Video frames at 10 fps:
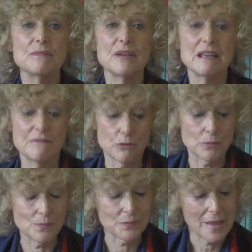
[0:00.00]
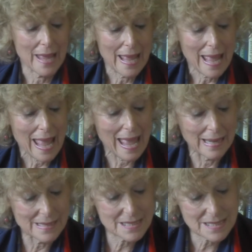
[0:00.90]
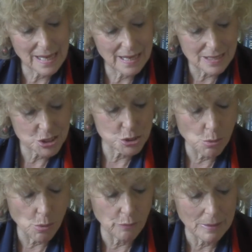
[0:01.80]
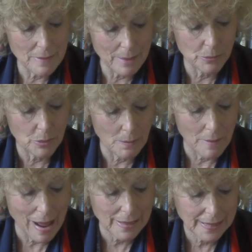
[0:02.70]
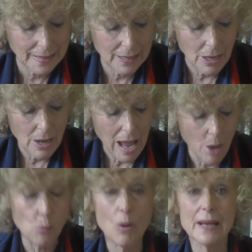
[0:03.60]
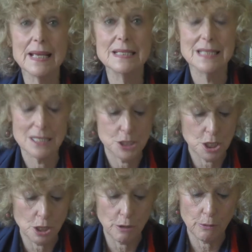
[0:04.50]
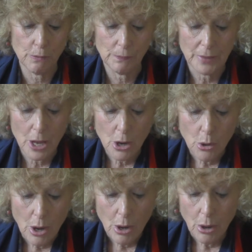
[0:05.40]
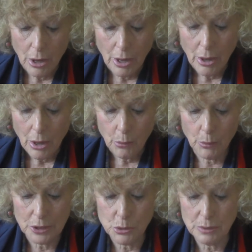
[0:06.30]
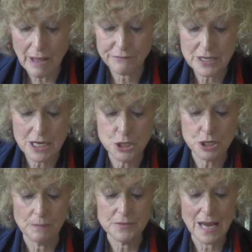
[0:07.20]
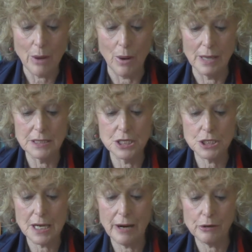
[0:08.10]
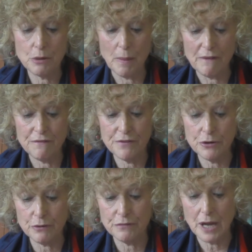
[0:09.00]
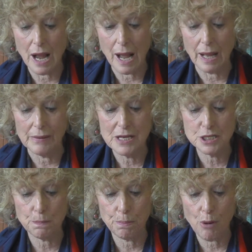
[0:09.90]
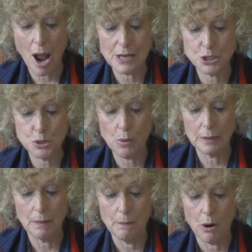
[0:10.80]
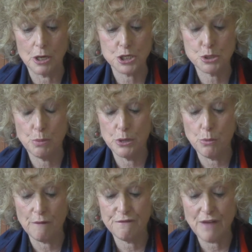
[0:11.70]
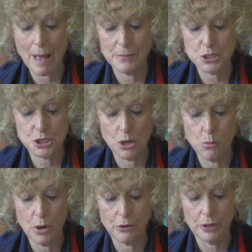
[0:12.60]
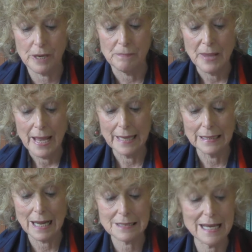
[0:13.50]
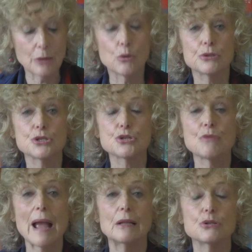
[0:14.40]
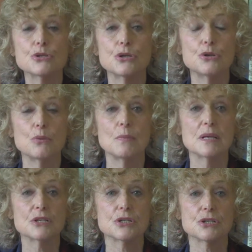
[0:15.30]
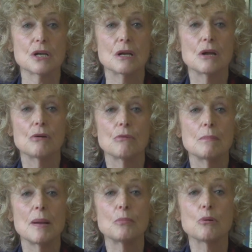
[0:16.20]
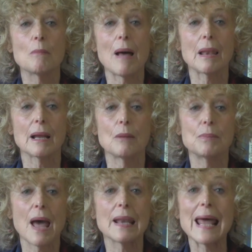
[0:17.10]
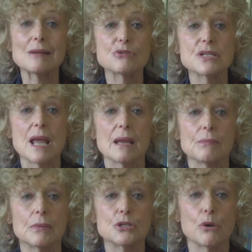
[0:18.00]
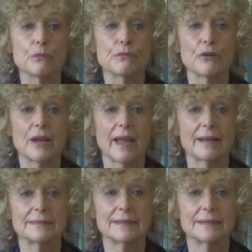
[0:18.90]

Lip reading: of evil, and it says, you will remember Amalek and what he did to you. When you left Egypt, how undeterred by fear of God, he surprised you on the march when you were famished and weary and cut down all the stragglers in your midst. Remember Amalek. Blot out his name. Don't forget.